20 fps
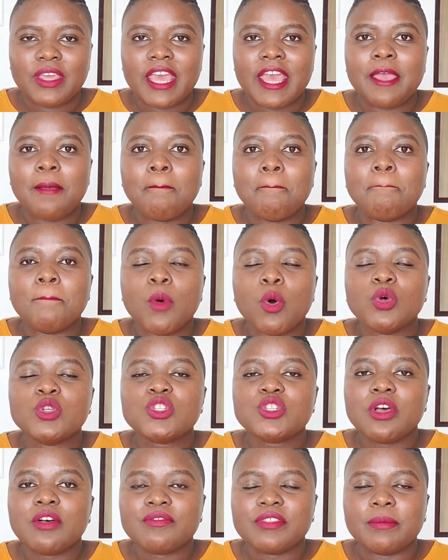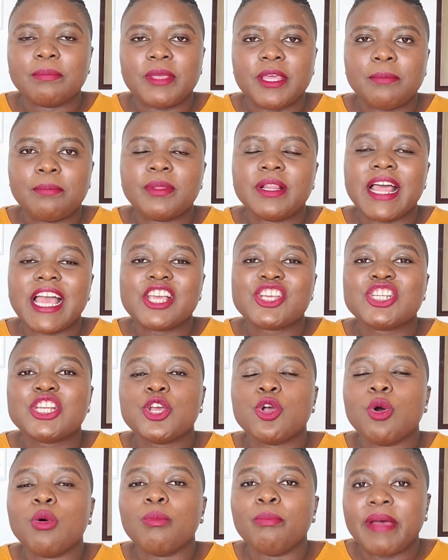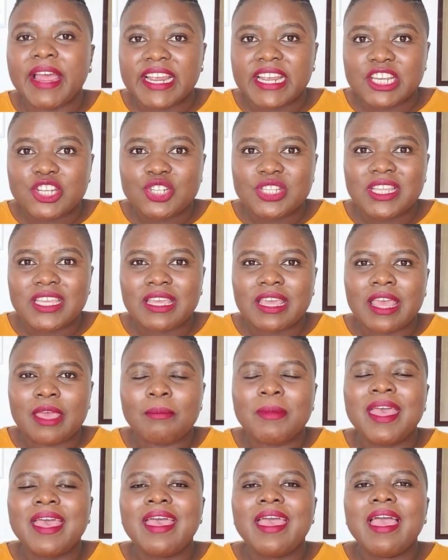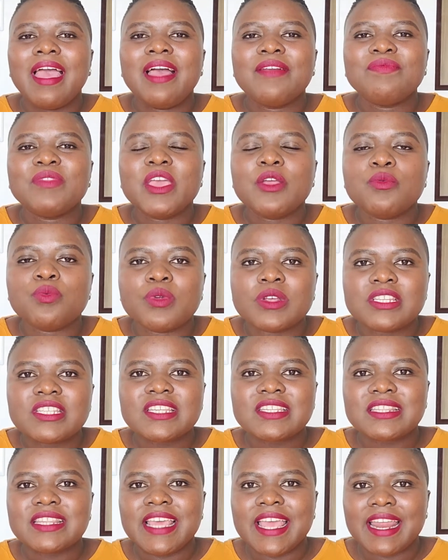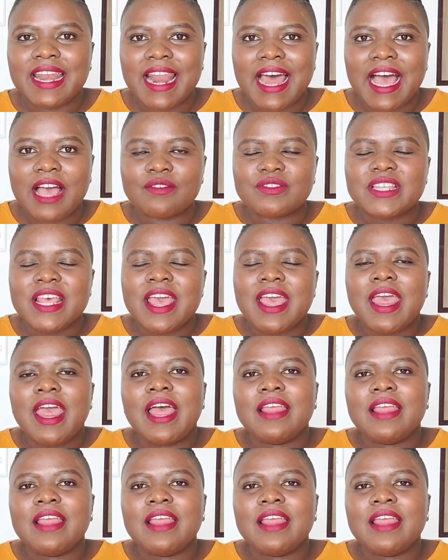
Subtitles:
Okay. Most of the people actually go back into the game and they risk their lives.